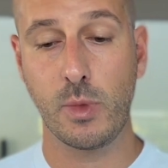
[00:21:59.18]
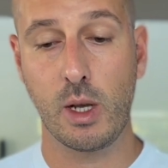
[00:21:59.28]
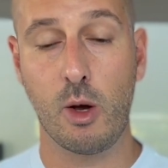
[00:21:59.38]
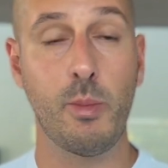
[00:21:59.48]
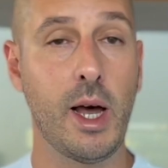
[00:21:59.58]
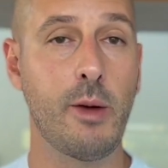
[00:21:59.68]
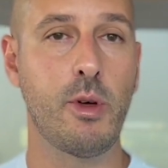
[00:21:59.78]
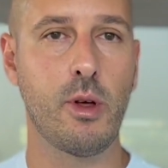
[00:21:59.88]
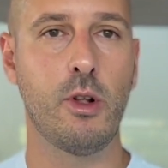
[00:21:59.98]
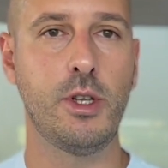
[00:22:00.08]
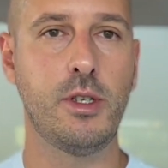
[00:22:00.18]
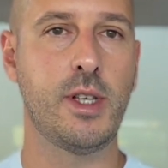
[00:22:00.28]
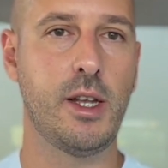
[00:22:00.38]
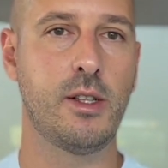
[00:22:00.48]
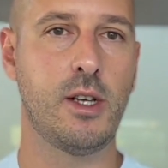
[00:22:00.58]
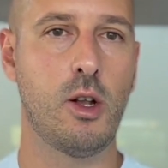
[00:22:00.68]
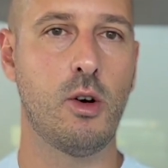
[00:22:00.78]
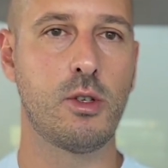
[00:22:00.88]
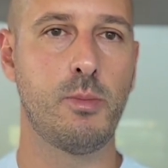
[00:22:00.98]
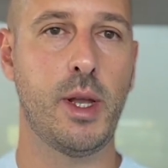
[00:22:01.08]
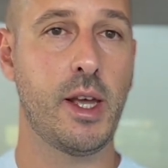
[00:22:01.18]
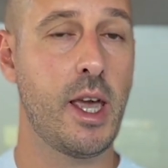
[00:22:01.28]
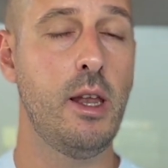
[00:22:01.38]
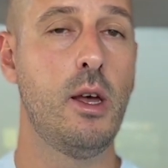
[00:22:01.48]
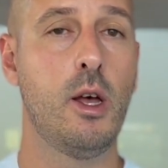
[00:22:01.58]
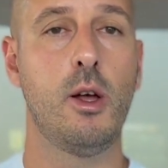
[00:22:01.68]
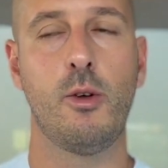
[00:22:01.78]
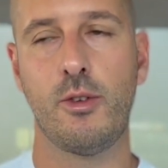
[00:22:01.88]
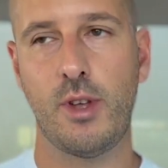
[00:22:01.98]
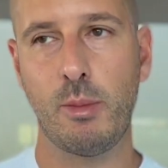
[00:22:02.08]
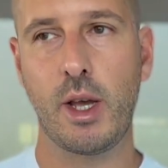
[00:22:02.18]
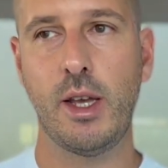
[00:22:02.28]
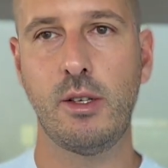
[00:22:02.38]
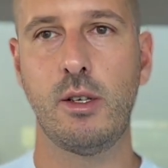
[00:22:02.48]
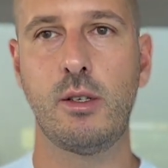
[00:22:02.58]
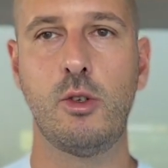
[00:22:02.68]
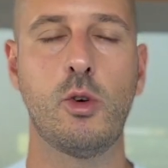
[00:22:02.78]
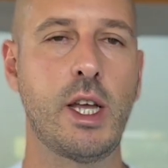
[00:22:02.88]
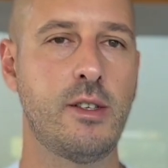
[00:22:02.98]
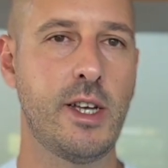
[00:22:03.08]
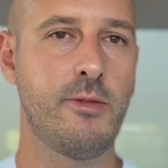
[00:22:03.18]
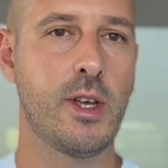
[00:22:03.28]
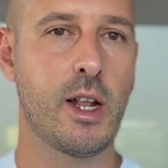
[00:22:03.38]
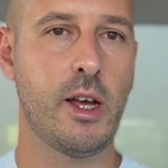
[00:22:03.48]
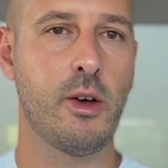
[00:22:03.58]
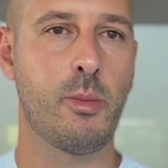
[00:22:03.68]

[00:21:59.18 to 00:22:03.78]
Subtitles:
comply with all these standards and laws. But again, some cases you can self-declare your